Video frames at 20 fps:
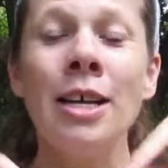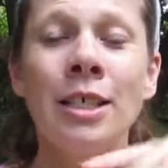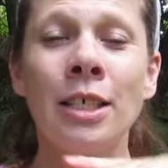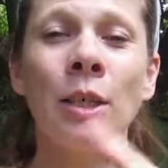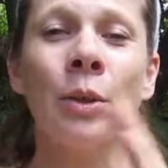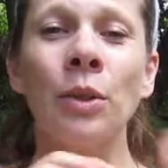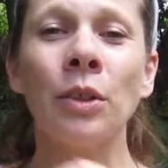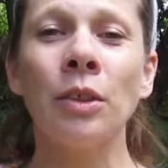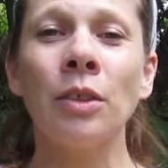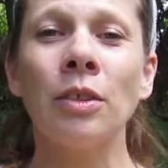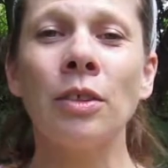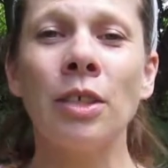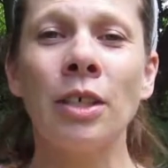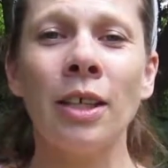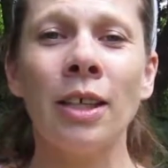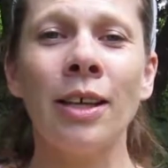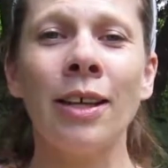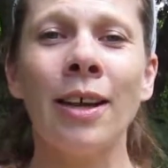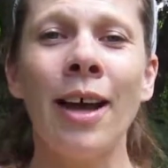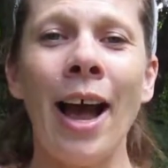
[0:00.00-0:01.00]

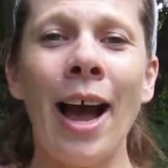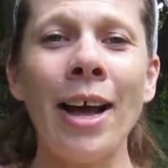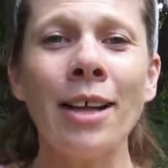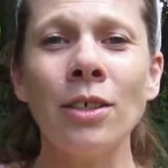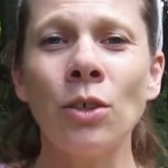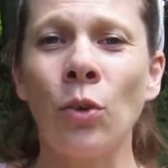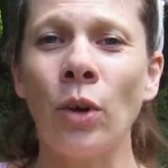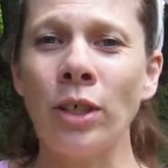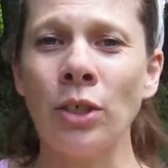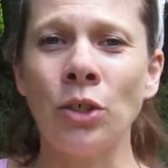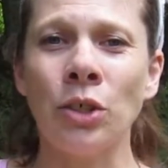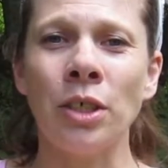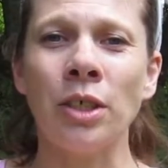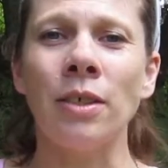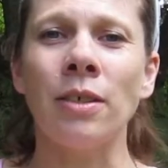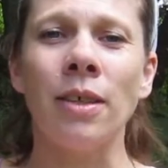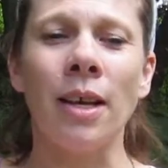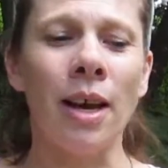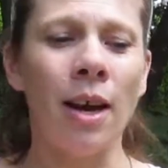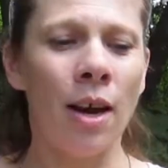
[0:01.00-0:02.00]
to ask
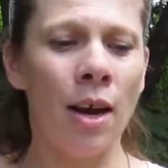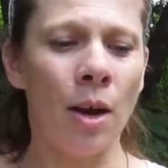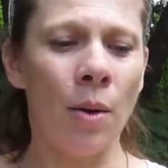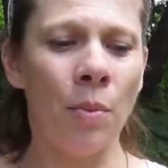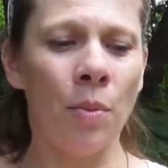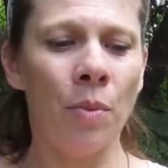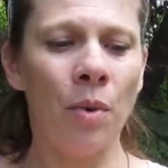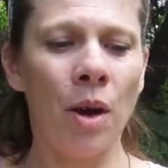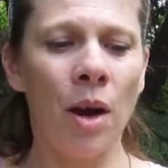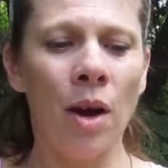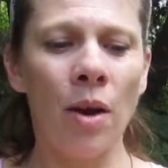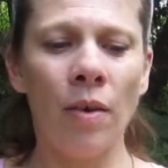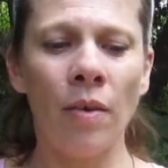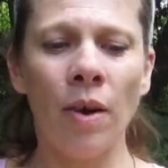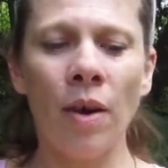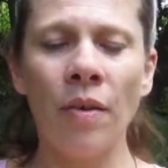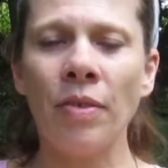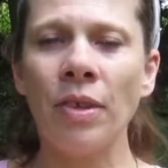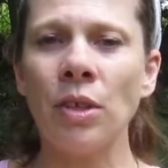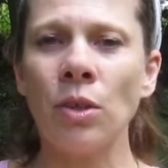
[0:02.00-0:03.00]
questions
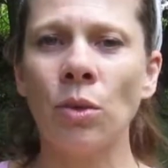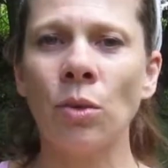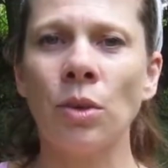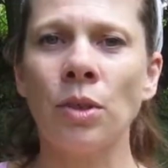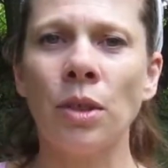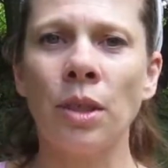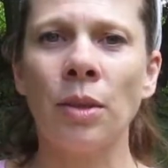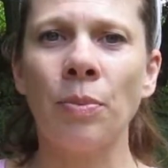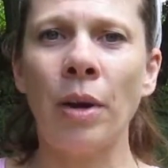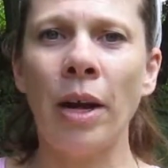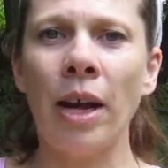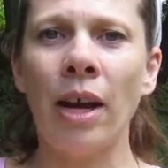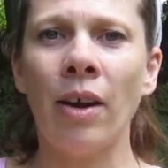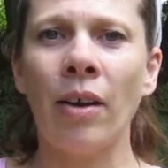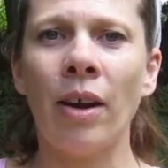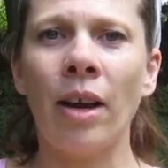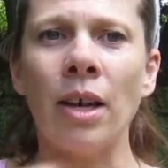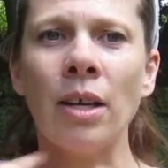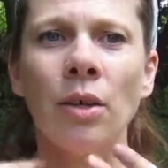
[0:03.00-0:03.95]
of the souls in my area.